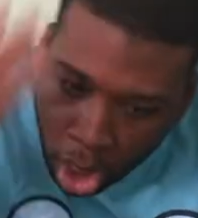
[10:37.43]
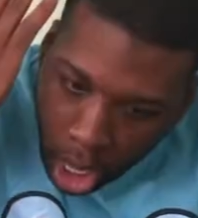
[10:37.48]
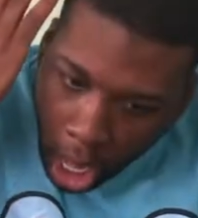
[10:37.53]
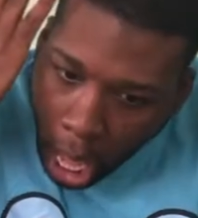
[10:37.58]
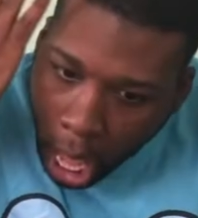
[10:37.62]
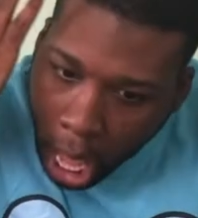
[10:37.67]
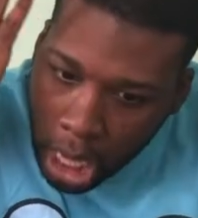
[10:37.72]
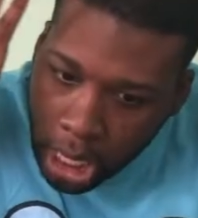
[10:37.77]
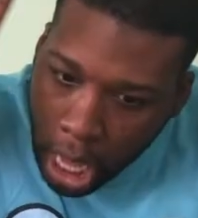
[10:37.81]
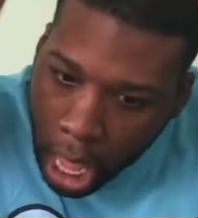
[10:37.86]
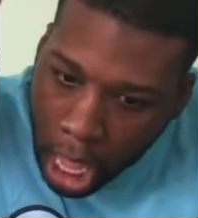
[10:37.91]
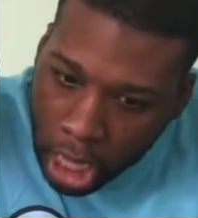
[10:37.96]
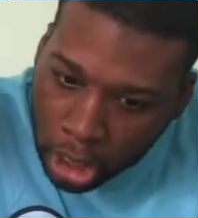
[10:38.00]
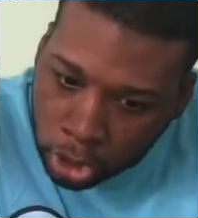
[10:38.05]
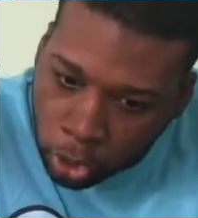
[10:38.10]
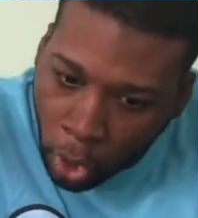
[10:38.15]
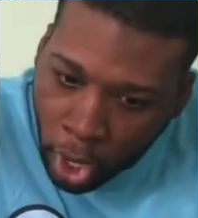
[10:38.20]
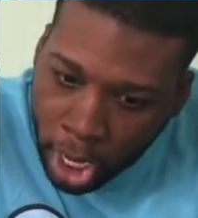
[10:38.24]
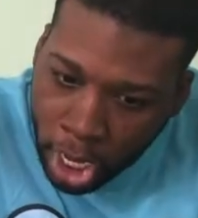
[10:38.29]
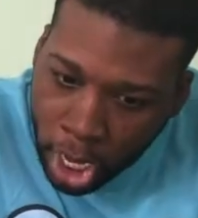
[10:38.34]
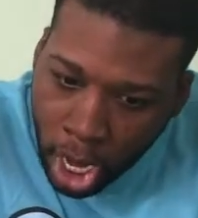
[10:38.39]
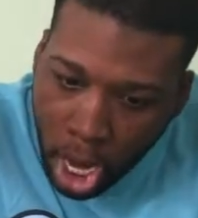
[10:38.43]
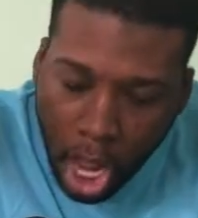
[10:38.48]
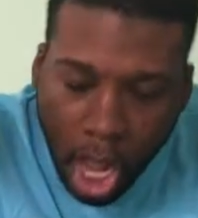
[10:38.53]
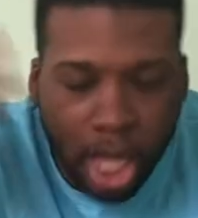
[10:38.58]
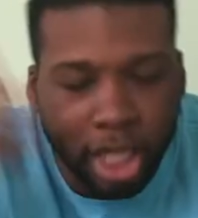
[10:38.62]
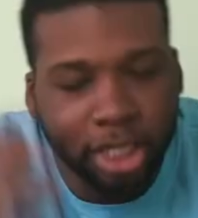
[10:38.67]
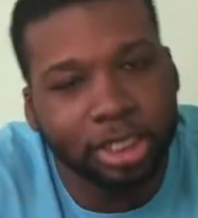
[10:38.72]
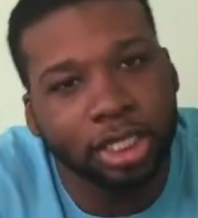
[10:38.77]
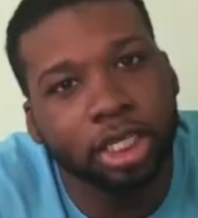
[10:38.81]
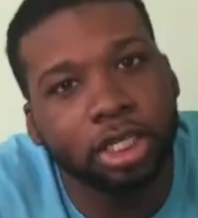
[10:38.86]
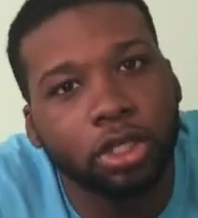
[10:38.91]
I like
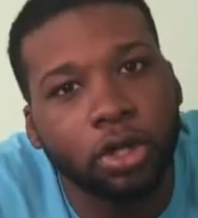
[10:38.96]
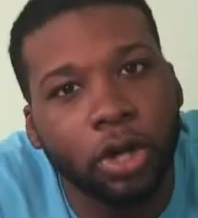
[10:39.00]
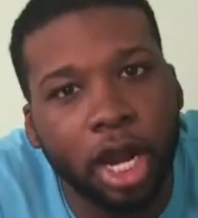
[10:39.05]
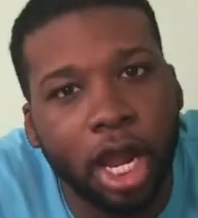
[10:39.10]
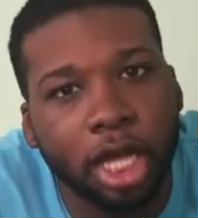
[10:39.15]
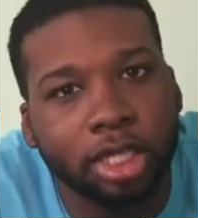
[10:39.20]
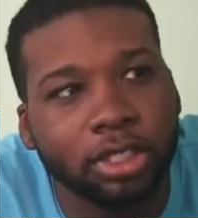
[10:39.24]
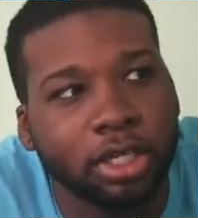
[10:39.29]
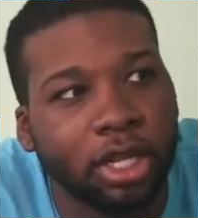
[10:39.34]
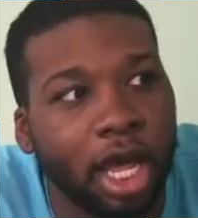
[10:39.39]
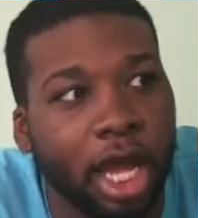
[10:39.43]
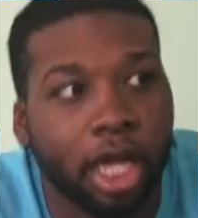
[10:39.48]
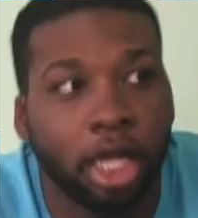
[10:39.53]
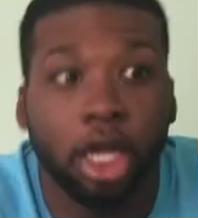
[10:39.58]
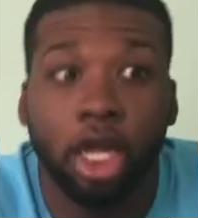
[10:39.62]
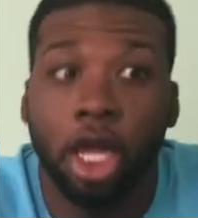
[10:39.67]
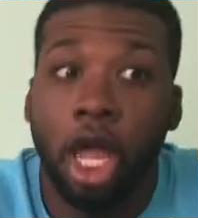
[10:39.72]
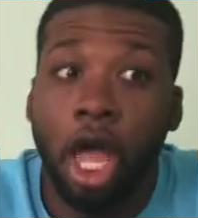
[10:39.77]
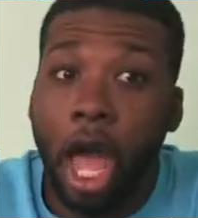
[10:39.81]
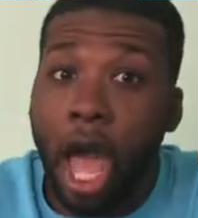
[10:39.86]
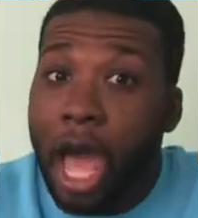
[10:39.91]
crayons, and crayons are like,